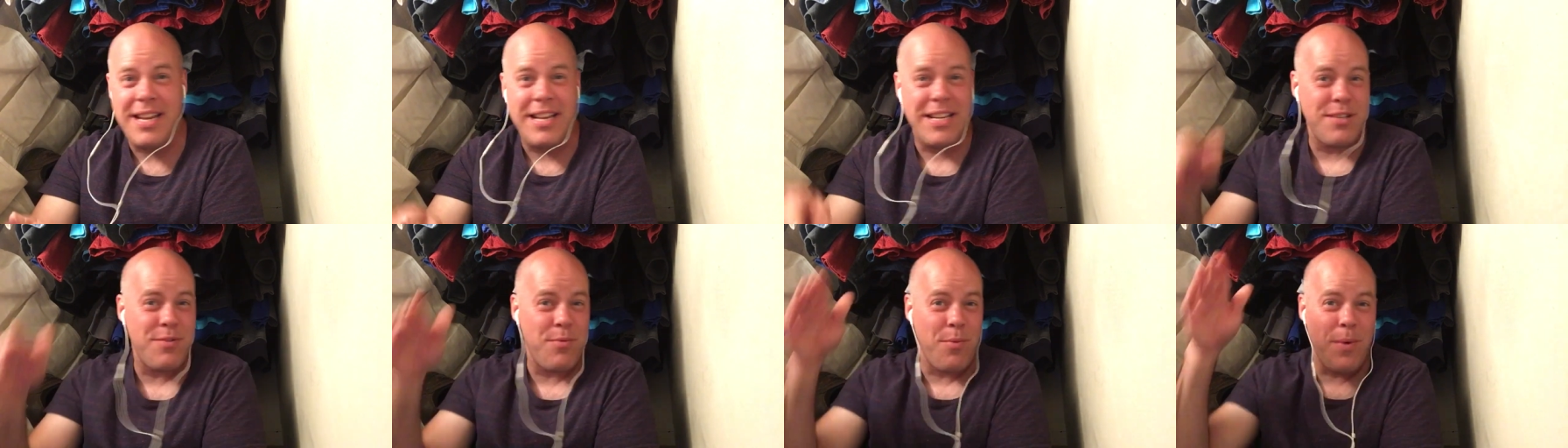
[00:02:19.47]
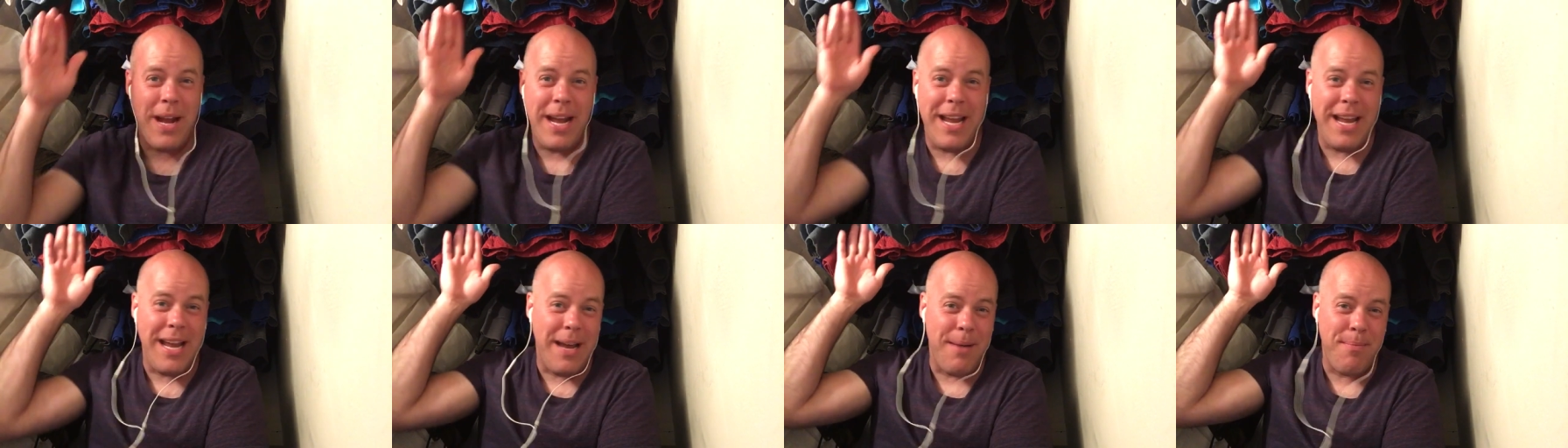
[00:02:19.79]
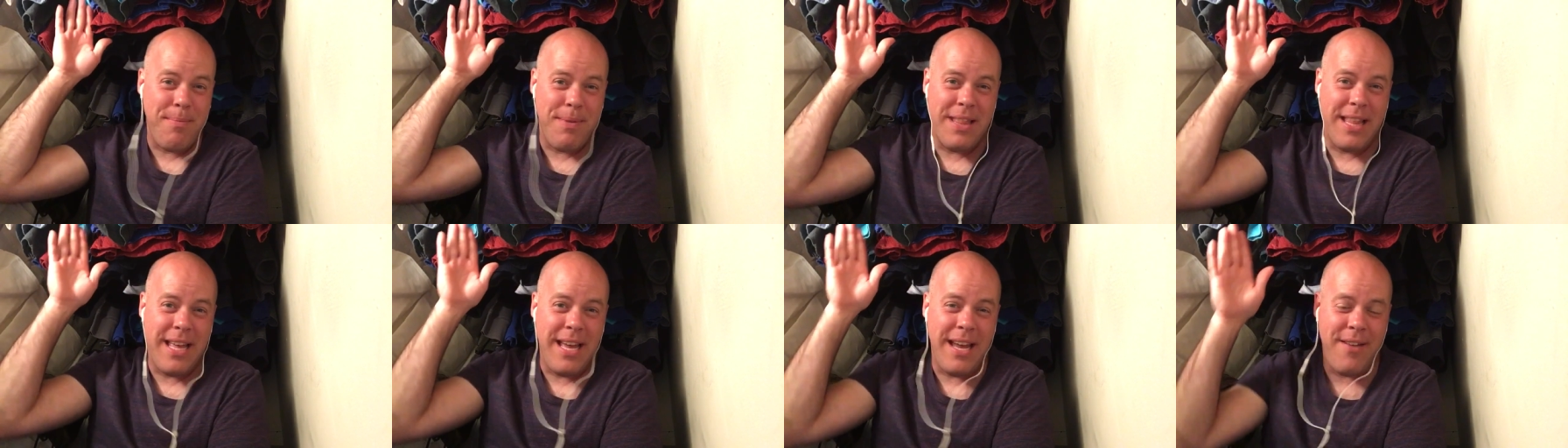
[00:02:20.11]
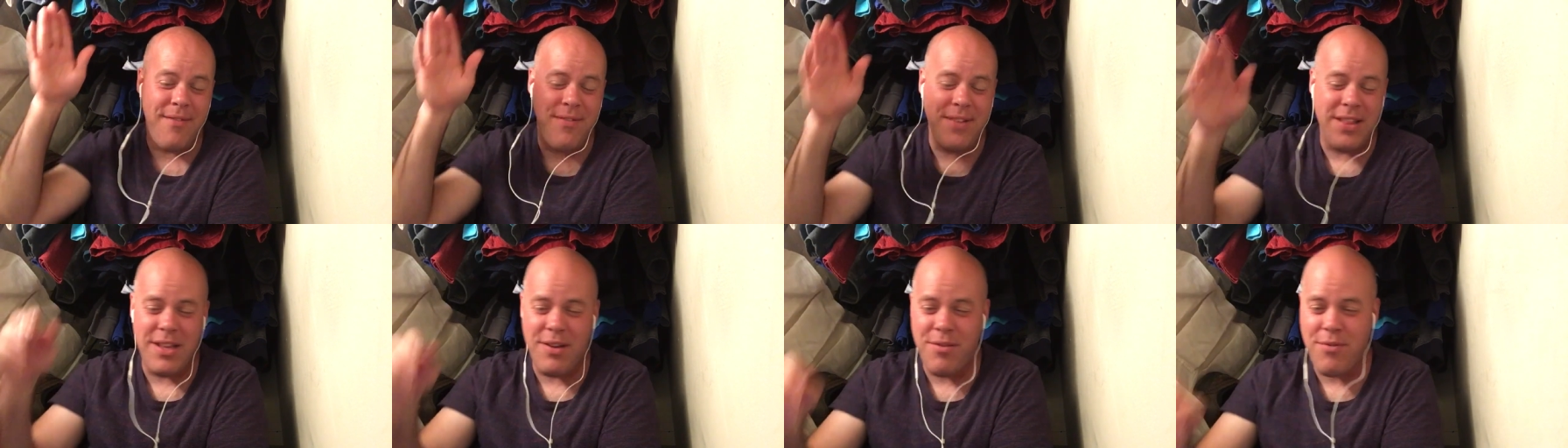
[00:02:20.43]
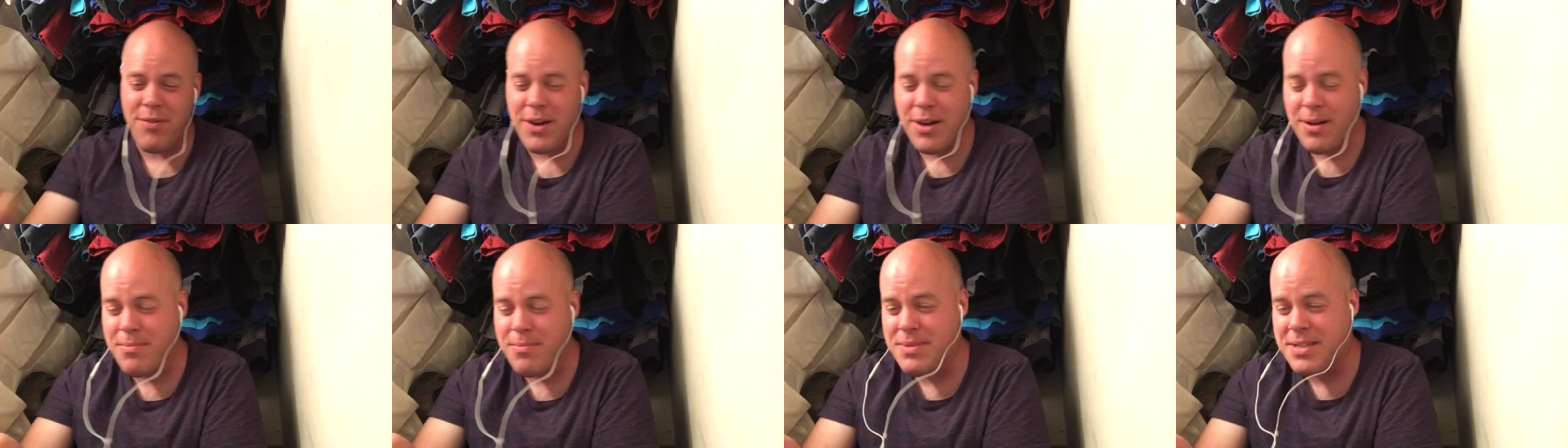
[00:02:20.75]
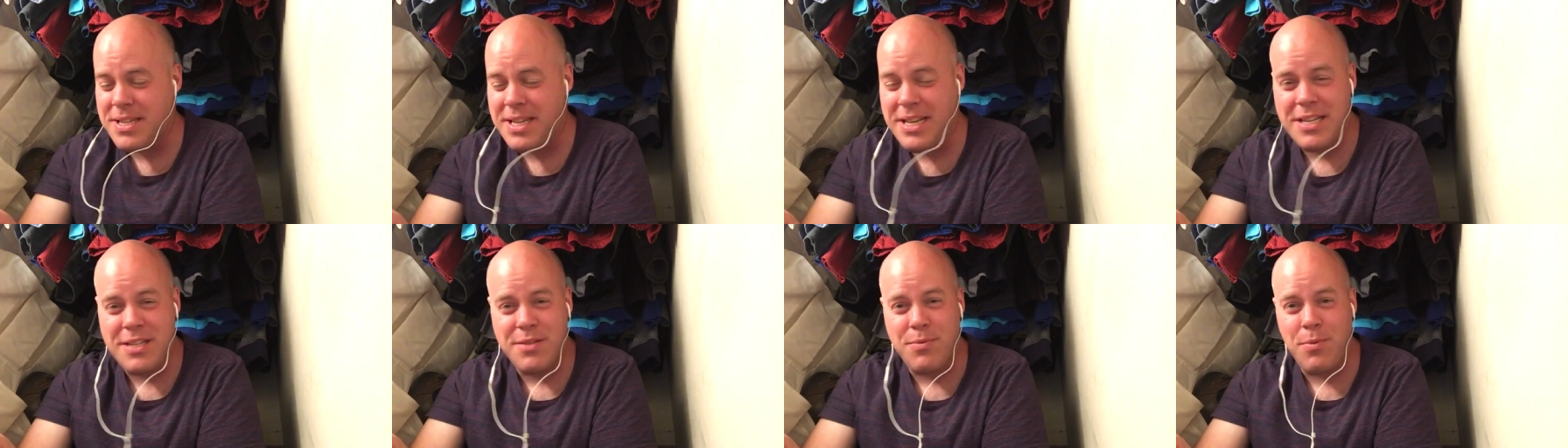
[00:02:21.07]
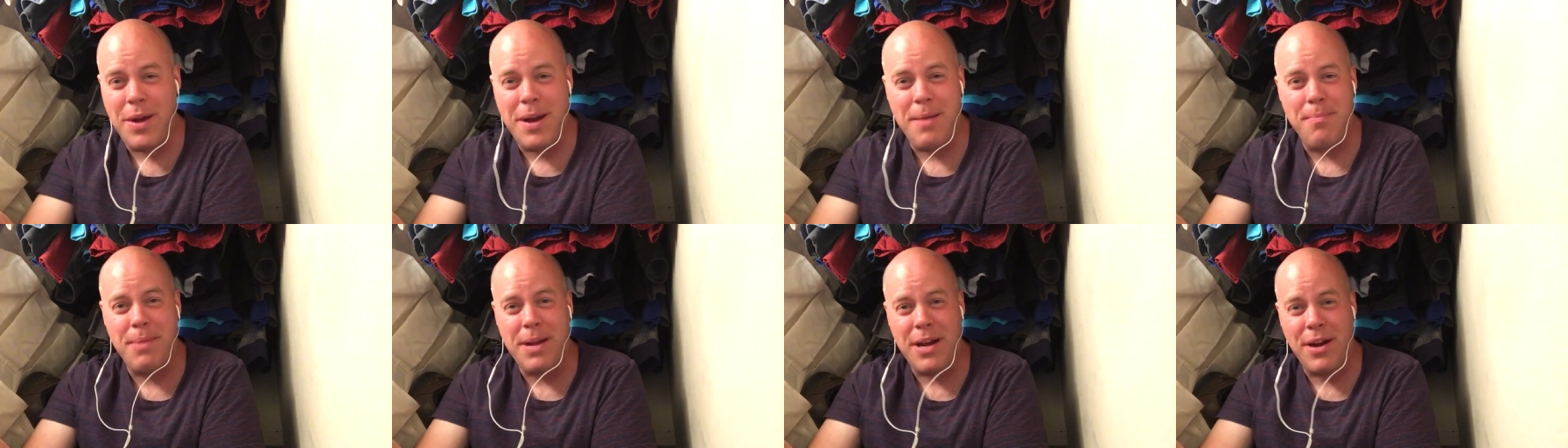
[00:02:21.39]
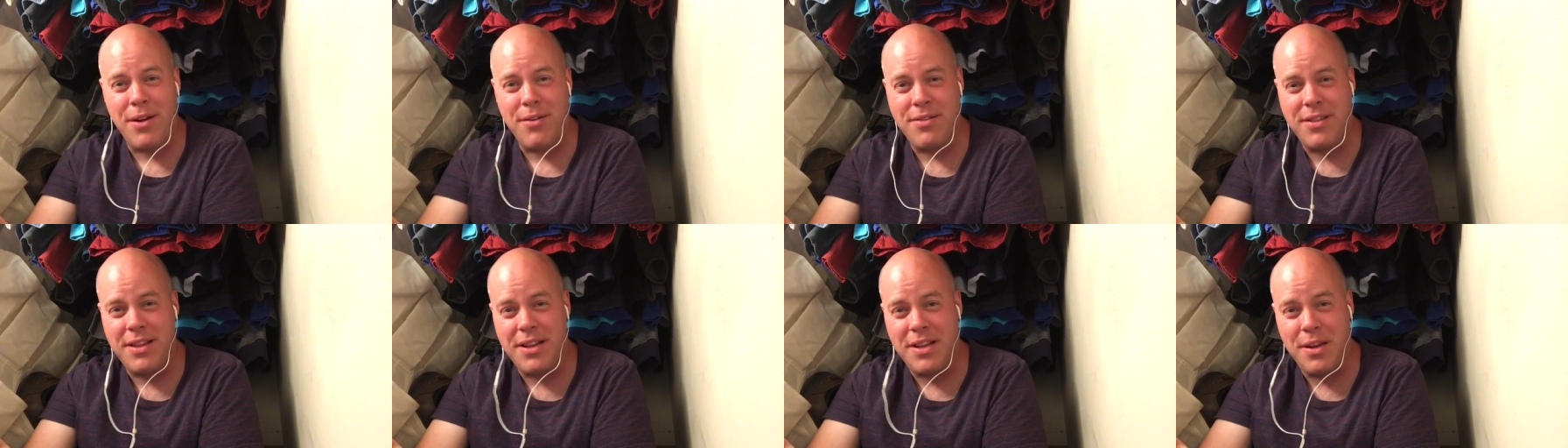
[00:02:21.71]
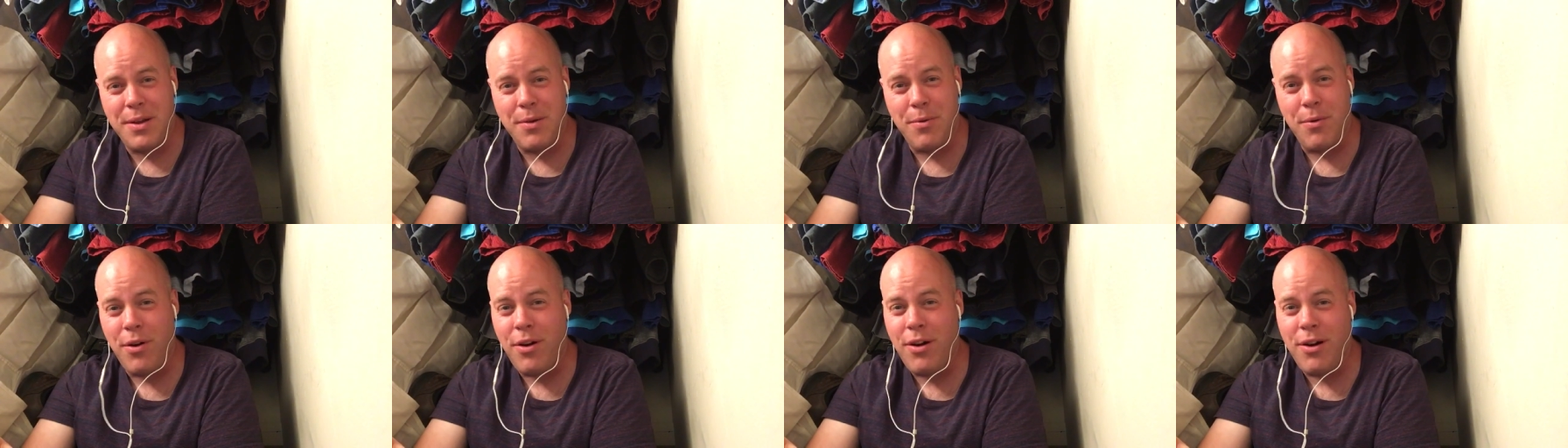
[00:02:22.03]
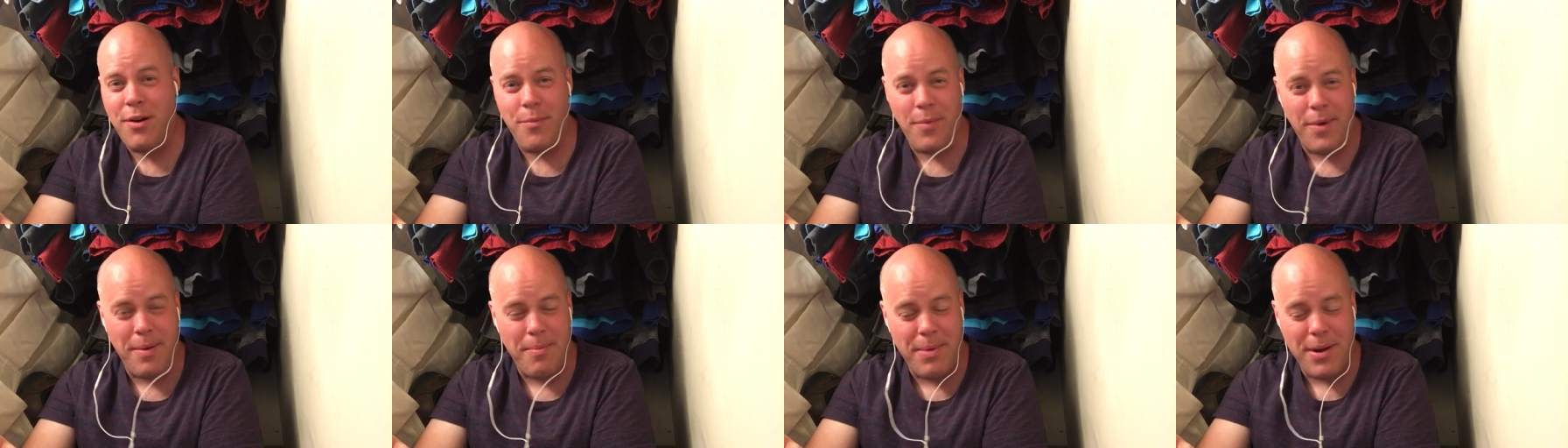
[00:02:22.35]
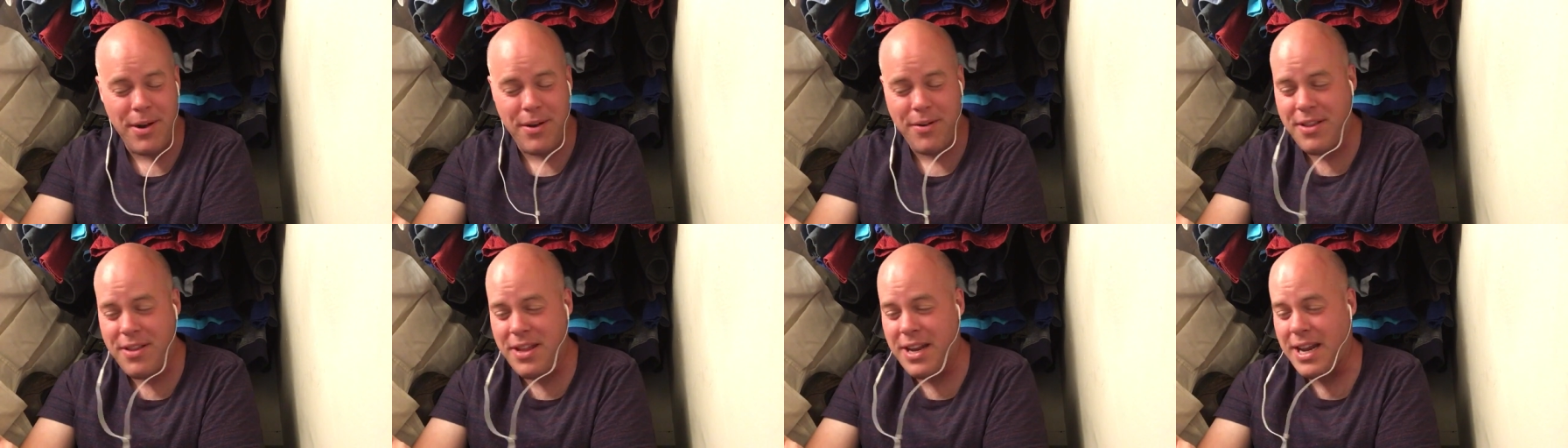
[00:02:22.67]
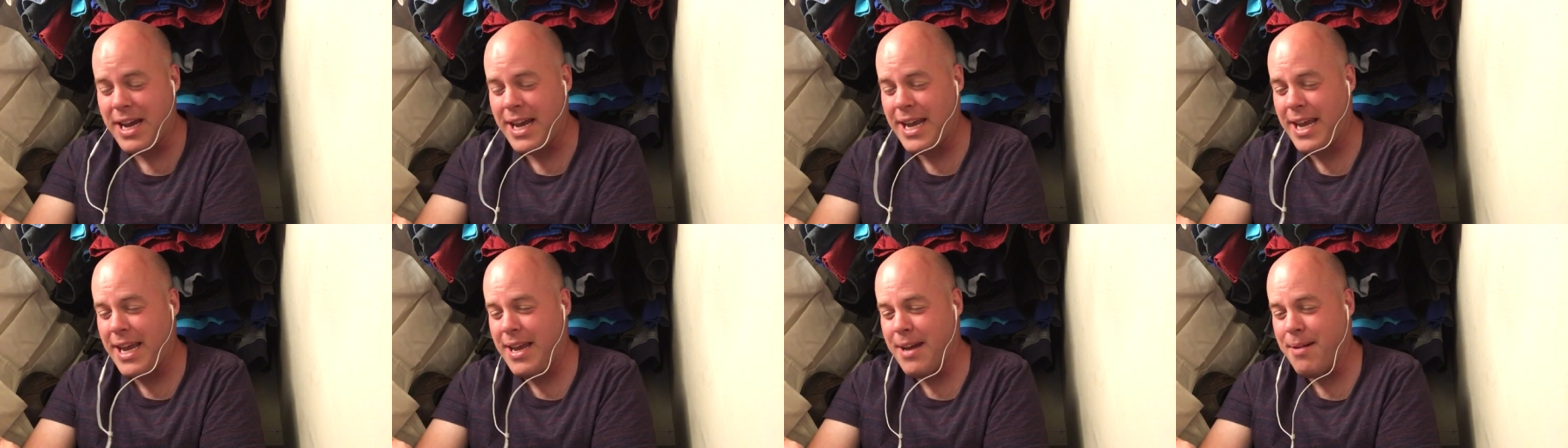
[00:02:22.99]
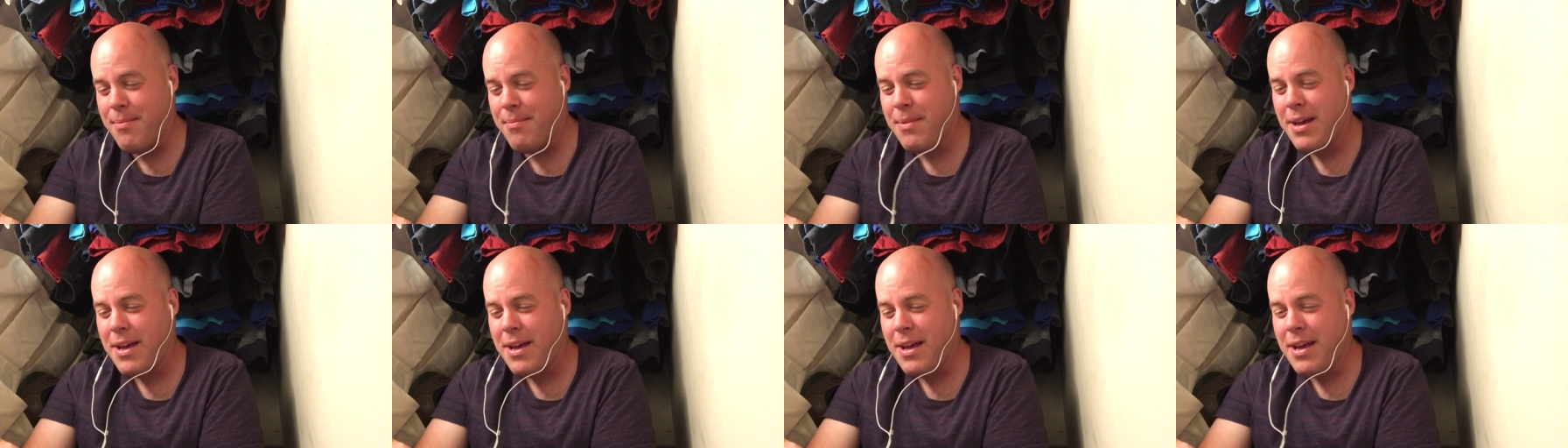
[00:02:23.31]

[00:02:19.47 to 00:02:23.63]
is way up in the heavenly realms and is way bigger than you are and way bigger than I am